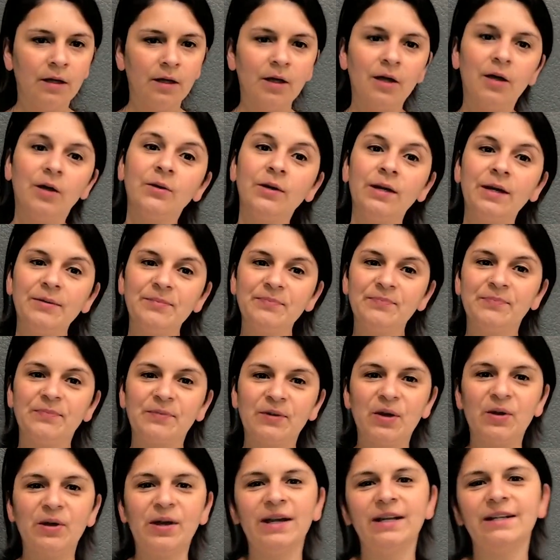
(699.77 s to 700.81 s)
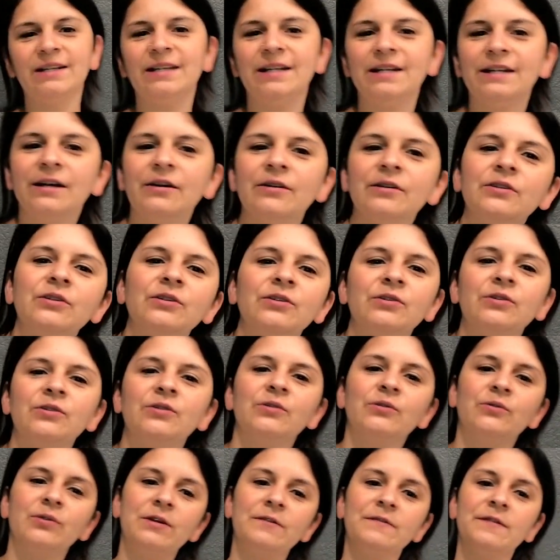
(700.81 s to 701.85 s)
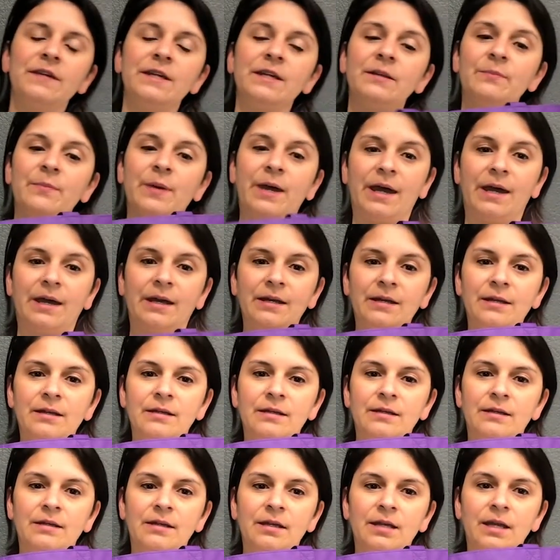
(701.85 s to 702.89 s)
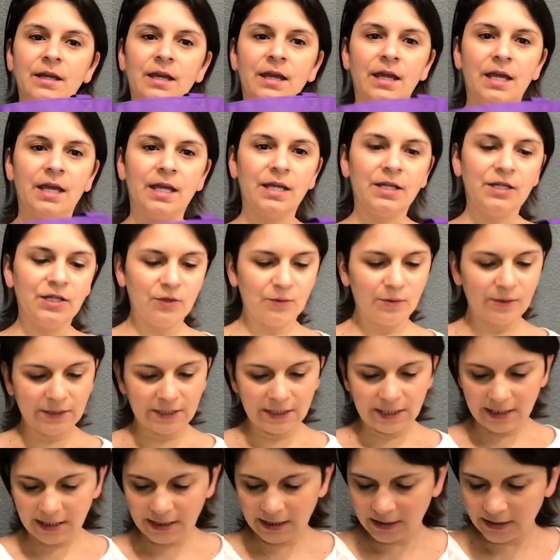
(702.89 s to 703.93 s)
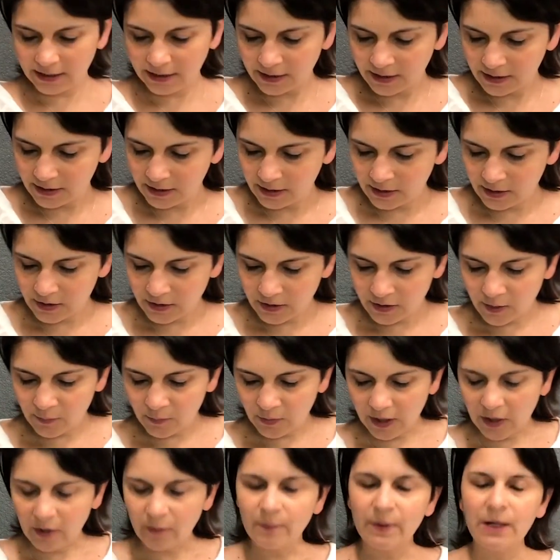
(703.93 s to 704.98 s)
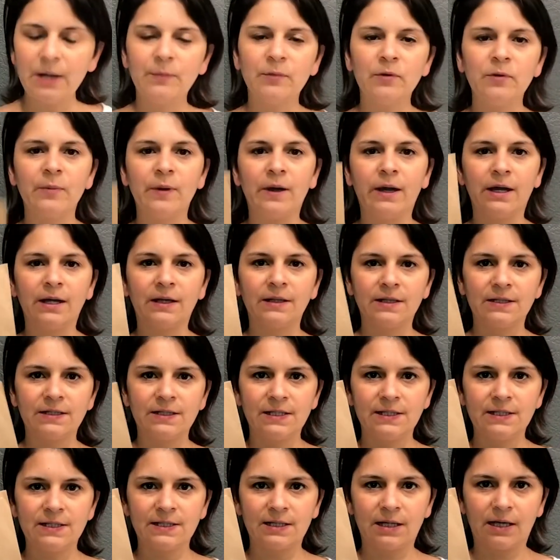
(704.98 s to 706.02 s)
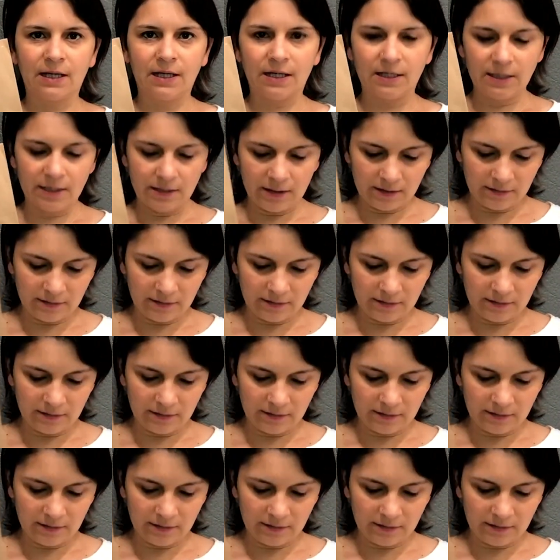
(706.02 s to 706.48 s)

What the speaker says: Okay, go ahead and get out your grief kit bag, and you will need the brown paper bag that's inside,